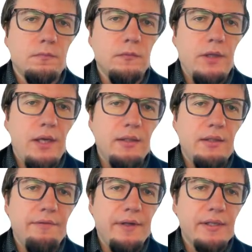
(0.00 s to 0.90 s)
And the
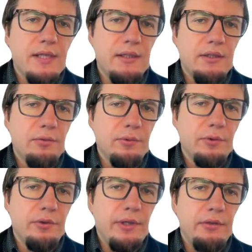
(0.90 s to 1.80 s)
things that it will
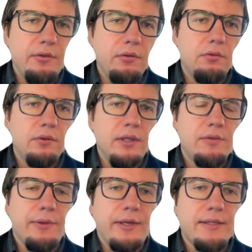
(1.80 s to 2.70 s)
return, as
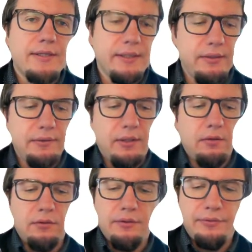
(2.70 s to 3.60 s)
we can see, the
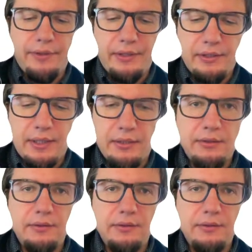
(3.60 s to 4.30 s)
only thing that